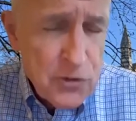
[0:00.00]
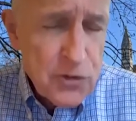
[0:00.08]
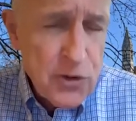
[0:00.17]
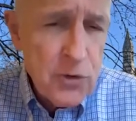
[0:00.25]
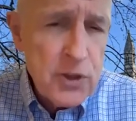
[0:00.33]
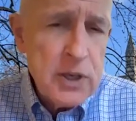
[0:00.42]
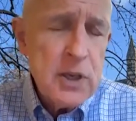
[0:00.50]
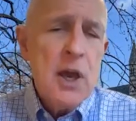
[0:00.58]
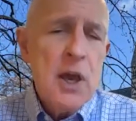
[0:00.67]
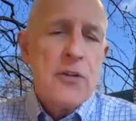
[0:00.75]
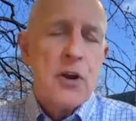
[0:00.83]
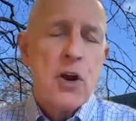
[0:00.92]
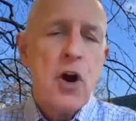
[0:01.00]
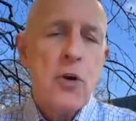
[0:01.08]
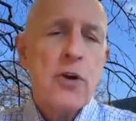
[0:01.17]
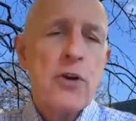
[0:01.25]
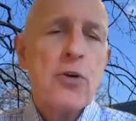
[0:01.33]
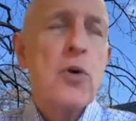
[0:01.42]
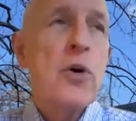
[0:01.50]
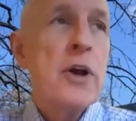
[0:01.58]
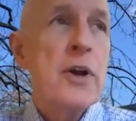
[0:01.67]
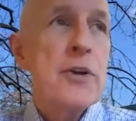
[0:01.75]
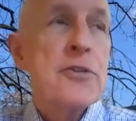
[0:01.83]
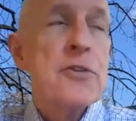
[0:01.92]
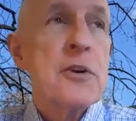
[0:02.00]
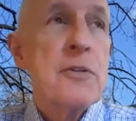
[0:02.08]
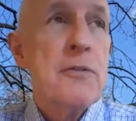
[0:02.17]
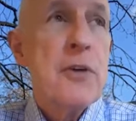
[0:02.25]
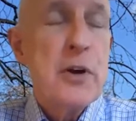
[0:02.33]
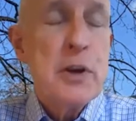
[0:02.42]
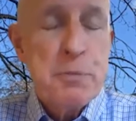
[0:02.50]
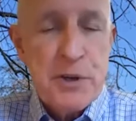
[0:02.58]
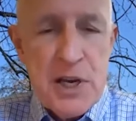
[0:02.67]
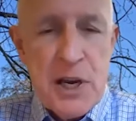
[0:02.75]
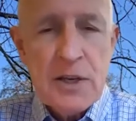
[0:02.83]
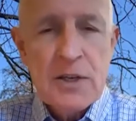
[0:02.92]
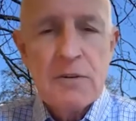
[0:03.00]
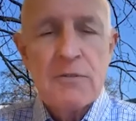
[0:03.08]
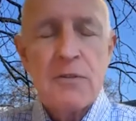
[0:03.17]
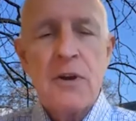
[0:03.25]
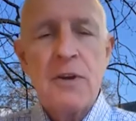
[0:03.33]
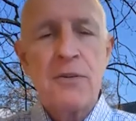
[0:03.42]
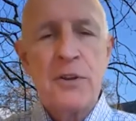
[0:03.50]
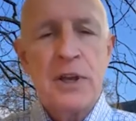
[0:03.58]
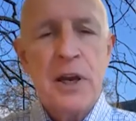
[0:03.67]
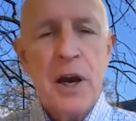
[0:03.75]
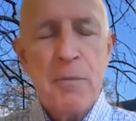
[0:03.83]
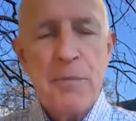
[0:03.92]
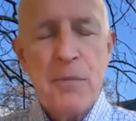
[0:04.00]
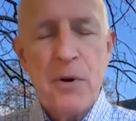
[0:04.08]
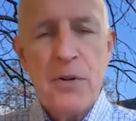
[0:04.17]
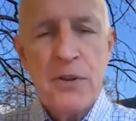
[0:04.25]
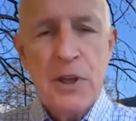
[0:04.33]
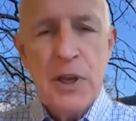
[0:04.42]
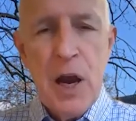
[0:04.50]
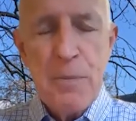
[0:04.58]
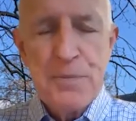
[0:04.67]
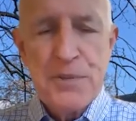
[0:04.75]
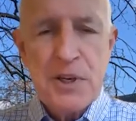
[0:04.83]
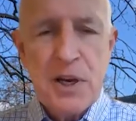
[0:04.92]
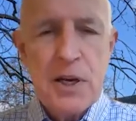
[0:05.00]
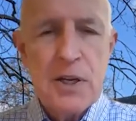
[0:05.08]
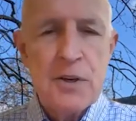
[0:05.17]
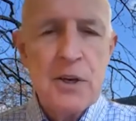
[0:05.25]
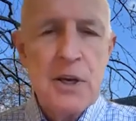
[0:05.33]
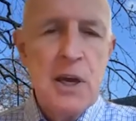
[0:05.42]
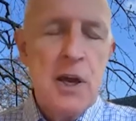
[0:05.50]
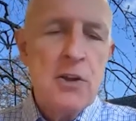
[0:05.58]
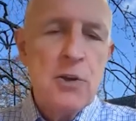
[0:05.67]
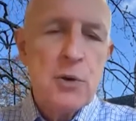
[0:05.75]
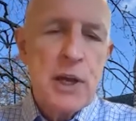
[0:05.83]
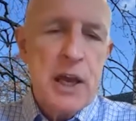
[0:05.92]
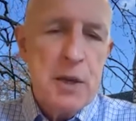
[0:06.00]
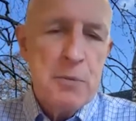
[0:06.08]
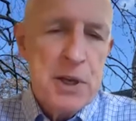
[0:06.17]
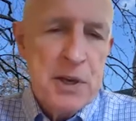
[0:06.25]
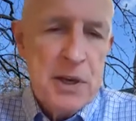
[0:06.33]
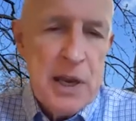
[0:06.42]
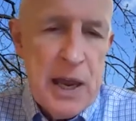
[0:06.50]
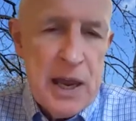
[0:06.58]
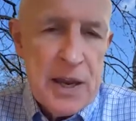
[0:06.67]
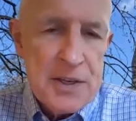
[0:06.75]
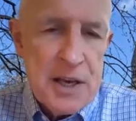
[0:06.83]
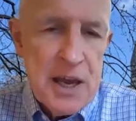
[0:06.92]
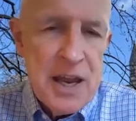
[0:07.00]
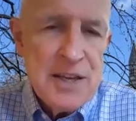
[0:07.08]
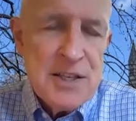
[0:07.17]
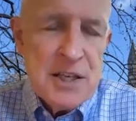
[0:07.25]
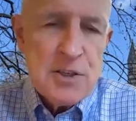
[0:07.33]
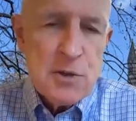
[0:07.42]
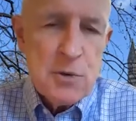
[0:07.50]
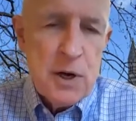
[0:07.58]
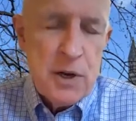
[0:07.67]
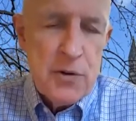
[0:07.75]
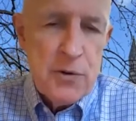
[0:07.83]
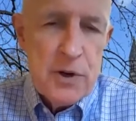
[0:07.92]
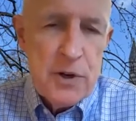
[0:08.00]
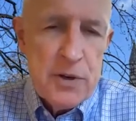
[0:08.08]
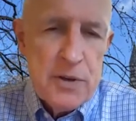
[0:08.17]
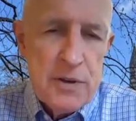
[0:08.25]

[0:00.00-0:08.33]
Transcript: So the corridor is very protective if on the upside, you came in at $8,200.